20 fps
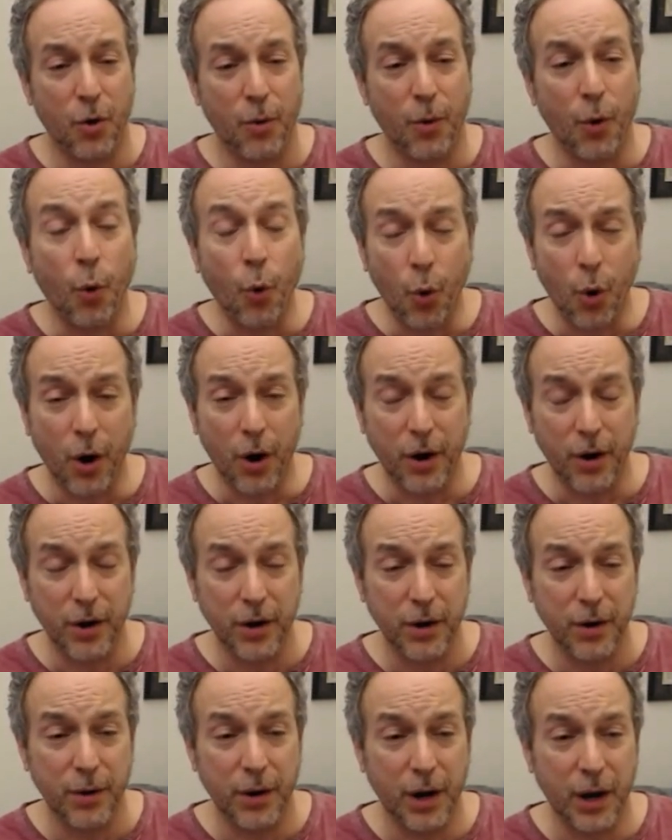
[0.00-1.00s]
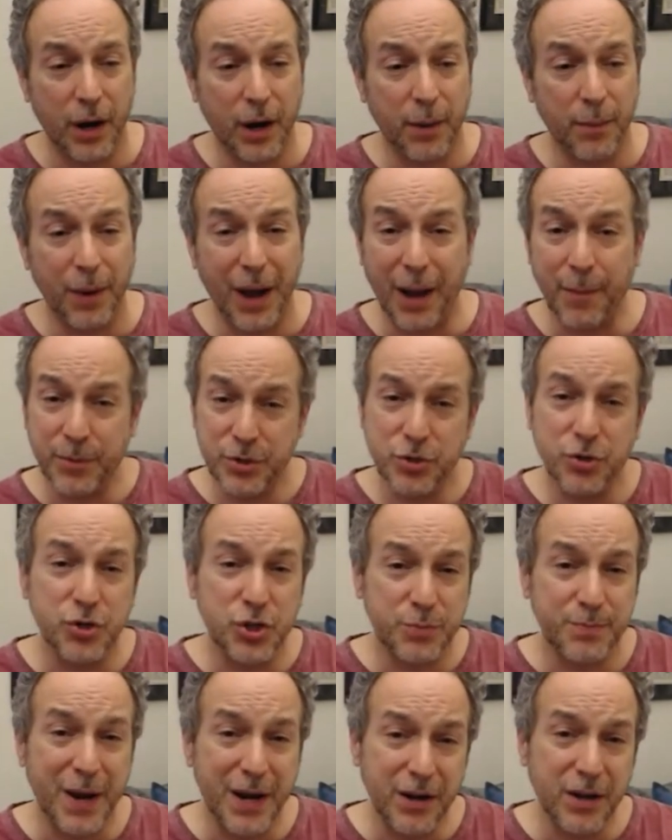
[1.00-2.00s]
or uh, how much you're
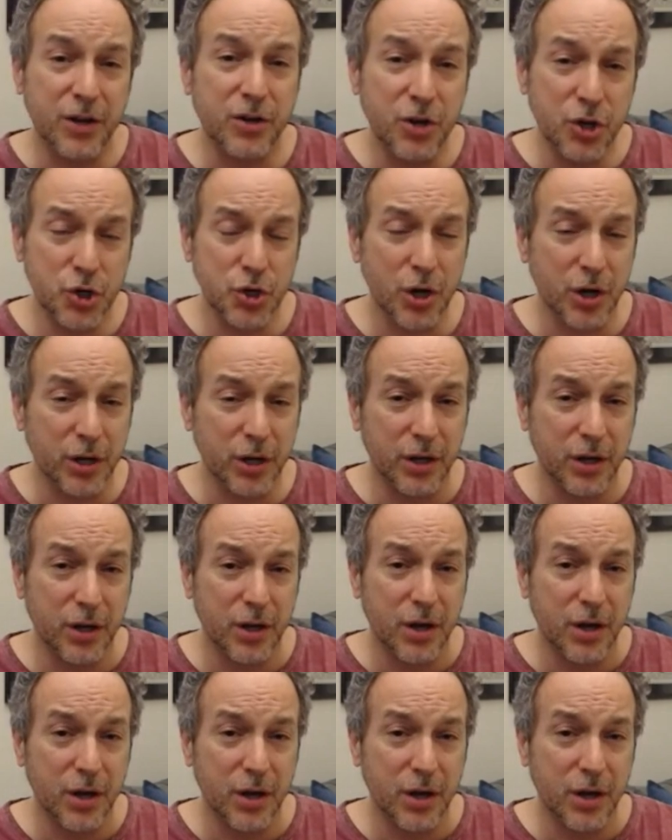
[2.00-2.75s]
spending initially.